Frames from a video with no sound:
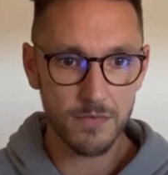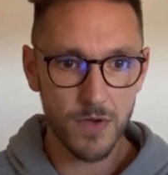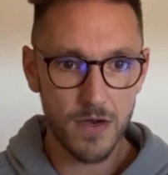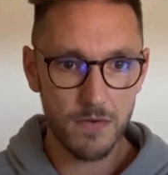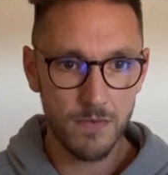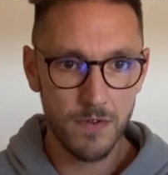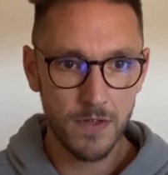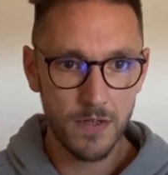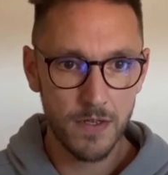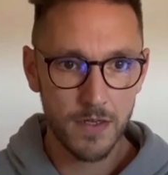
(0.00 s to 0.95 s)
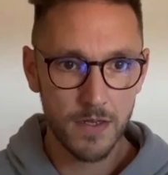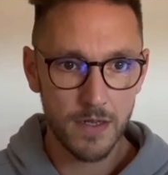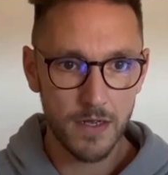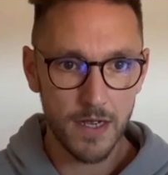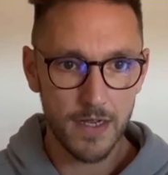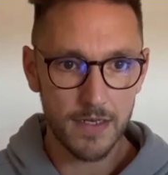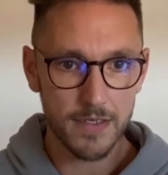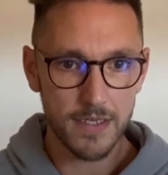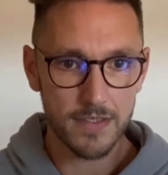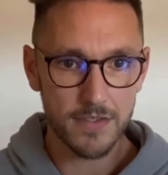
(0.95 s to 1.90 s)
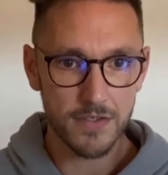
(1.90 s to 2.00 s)
well. And
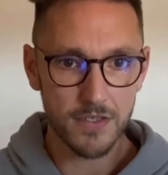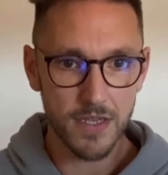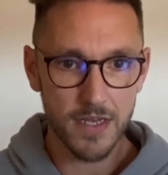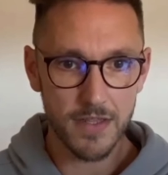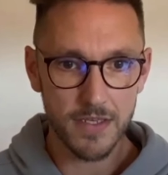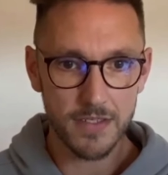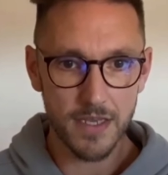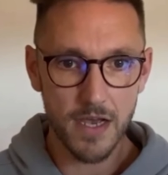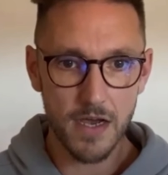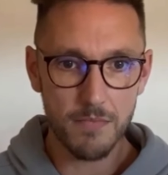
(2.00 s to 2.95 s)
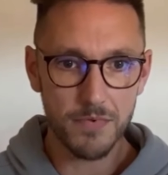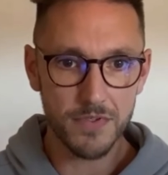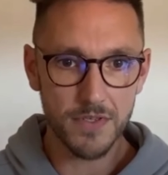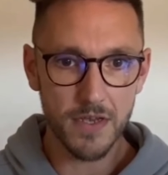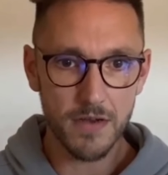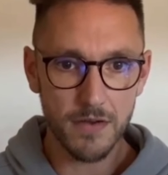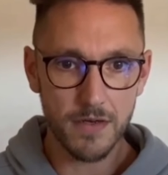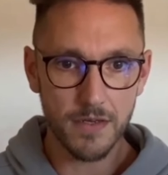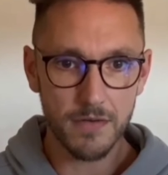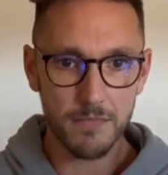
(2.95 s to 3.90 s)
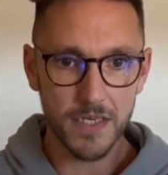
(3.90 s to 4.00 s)
let's just line this up. So I'm
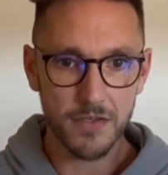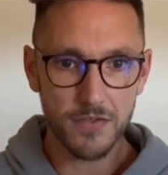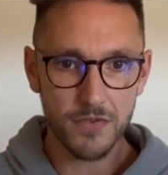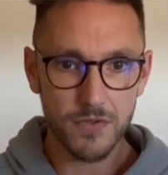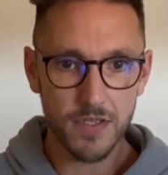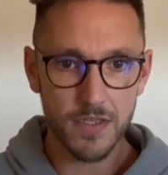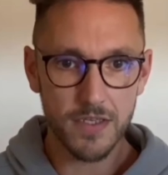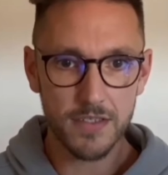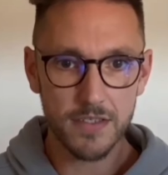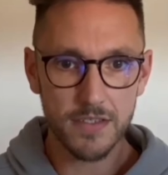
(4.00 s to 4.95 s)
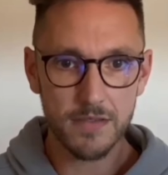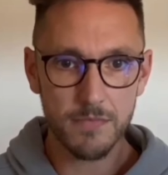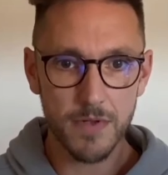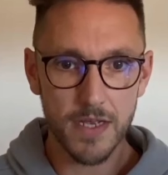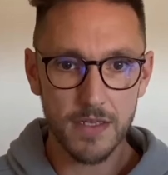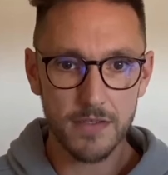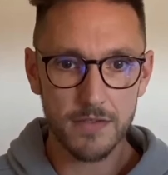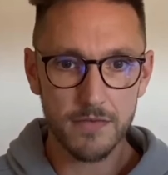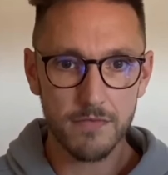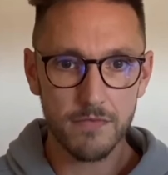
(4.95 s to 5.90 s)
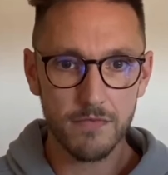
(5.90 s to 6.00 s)
going to make sure that this
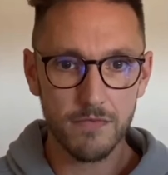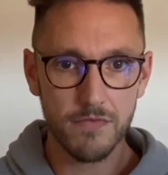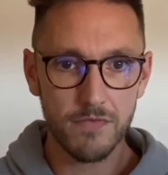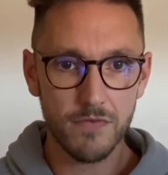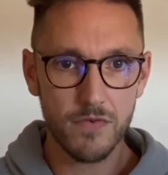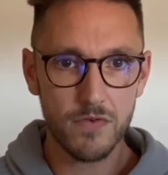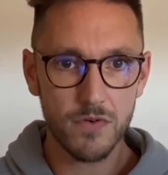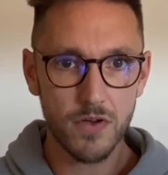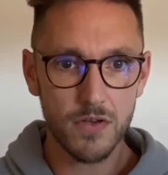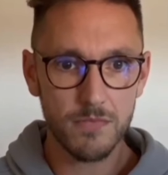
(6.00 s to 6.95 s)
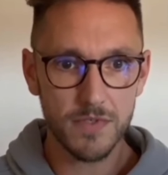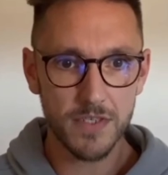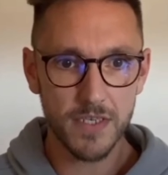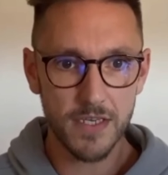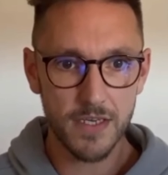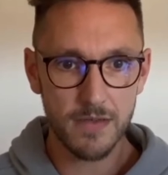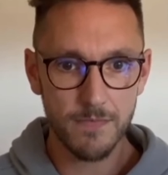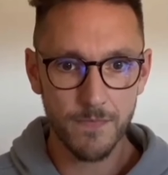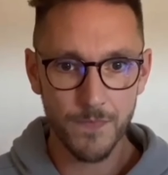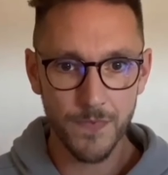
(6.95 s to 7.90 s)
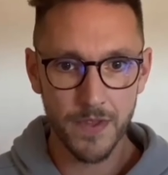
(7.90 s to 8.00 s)
spans 4 columns here,
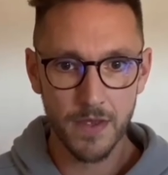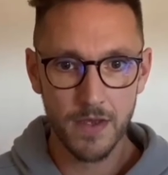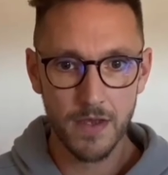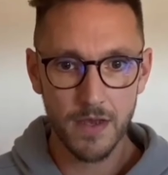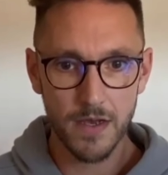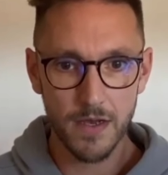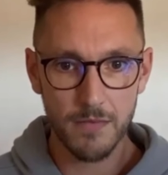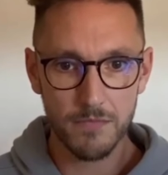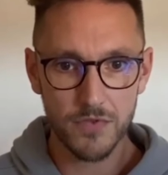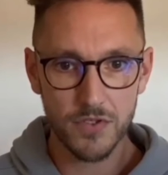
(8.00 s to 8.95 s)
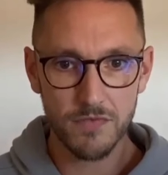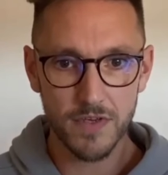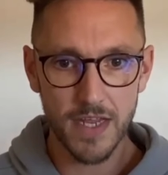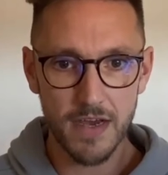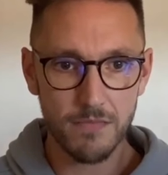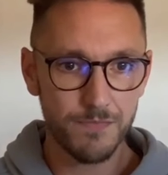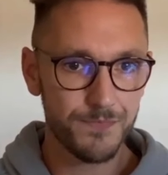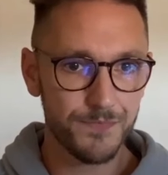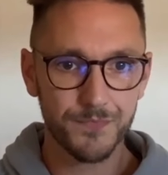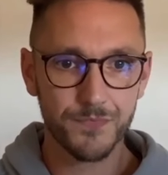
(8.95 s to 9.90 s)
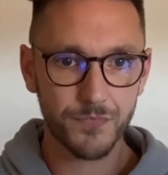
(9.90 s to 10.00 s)
just for now.
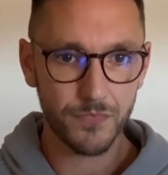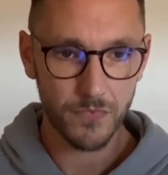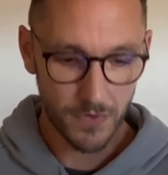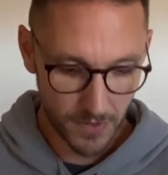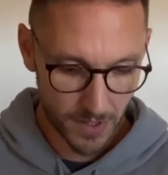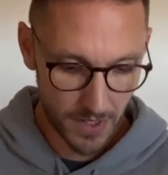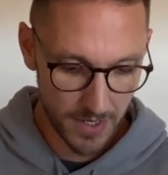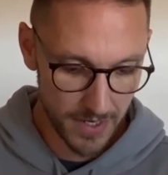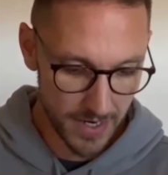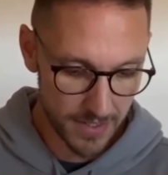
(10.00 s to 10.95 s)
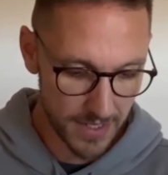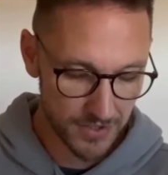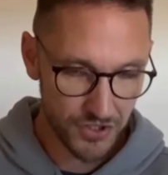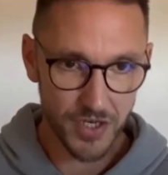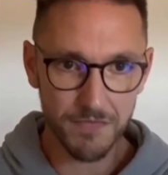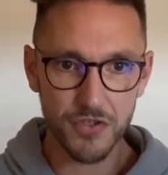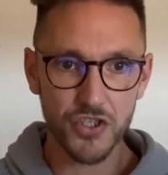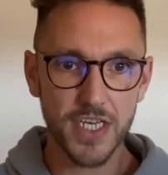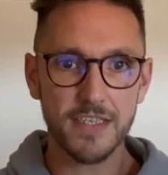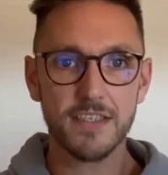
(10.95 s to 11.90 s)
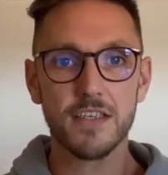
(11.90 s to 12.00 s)
And then let's Shift
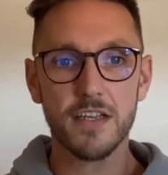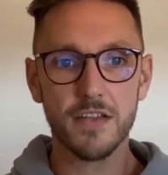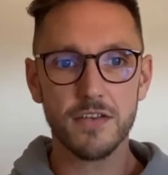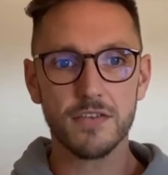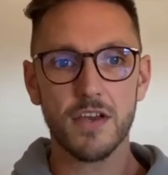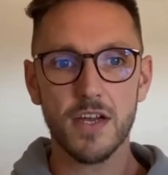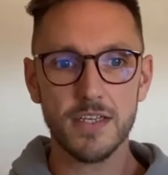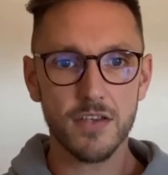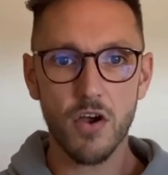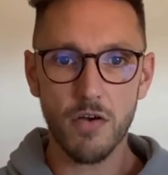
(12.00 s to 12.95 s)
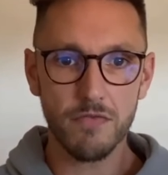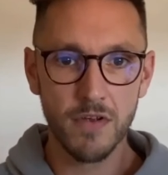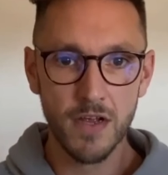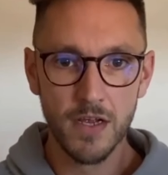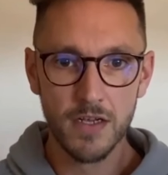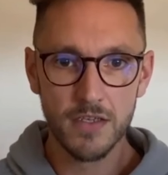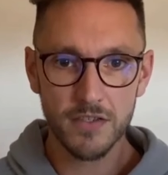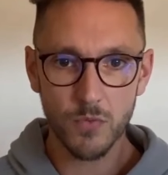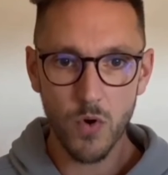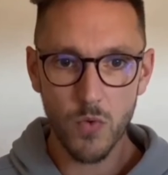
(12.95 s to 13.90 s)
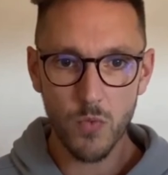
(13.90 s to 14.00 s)
G to turn those guides off. So
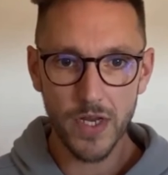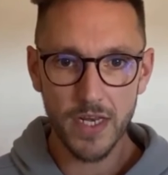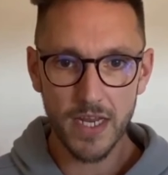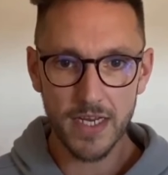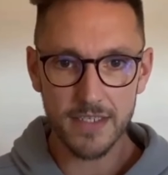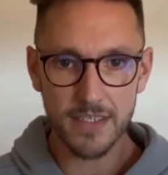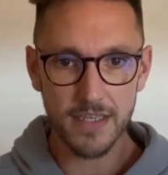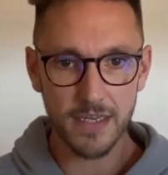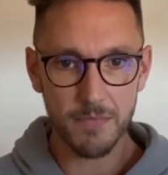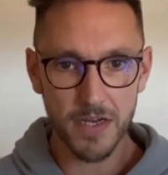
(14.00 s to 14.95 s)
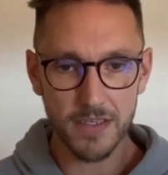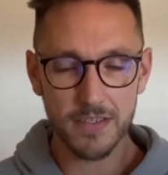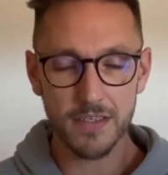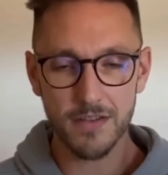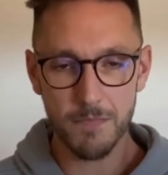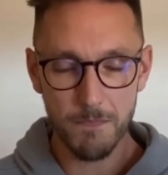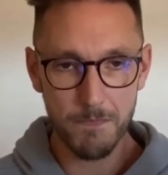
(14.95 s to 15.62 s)
what we need to think about, the